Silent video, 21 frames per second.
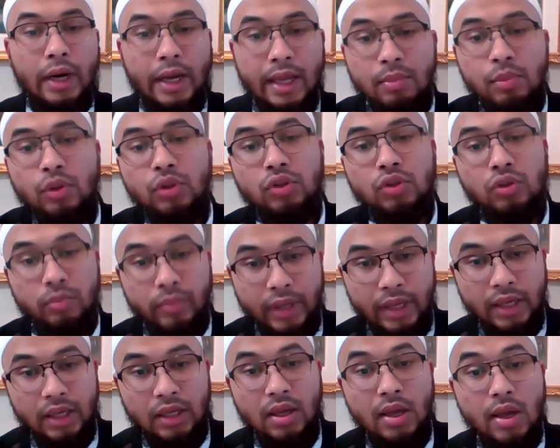able to
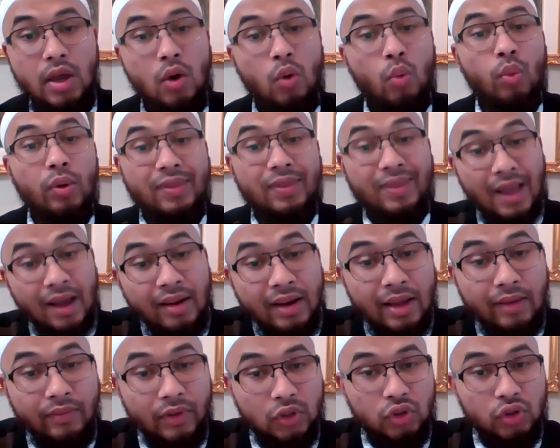make without
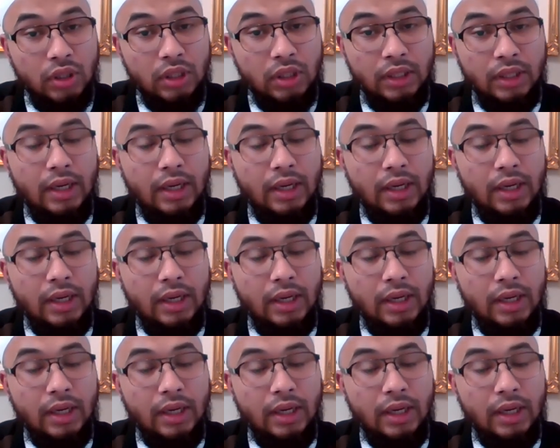having training.